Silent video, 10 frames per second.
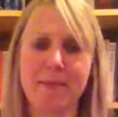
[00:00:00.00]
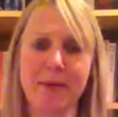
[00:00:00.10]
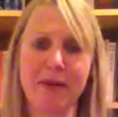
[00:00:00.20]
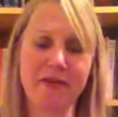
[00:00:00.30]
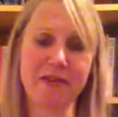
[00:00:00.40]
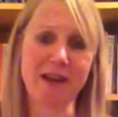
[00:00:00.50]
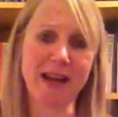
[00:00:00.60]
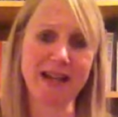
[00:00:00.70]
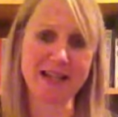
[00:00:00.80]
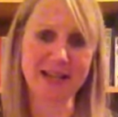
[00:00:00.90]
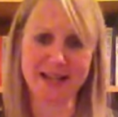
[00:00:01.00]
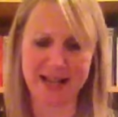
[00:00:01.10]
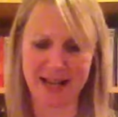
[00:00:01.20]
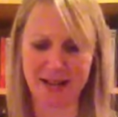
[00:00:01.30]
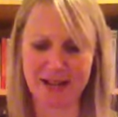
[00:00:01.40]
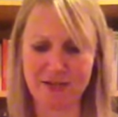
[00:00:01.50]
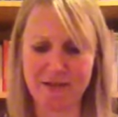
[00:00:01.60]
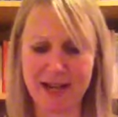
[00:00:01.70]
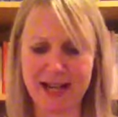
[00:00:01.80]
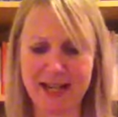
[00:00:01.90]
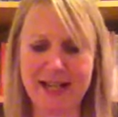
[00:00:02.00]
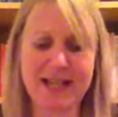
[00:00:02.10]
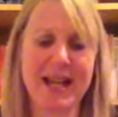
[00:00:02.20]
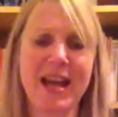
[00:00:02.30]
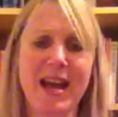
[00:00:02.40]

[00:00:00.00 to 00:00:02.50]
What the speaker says: both for writers and readers.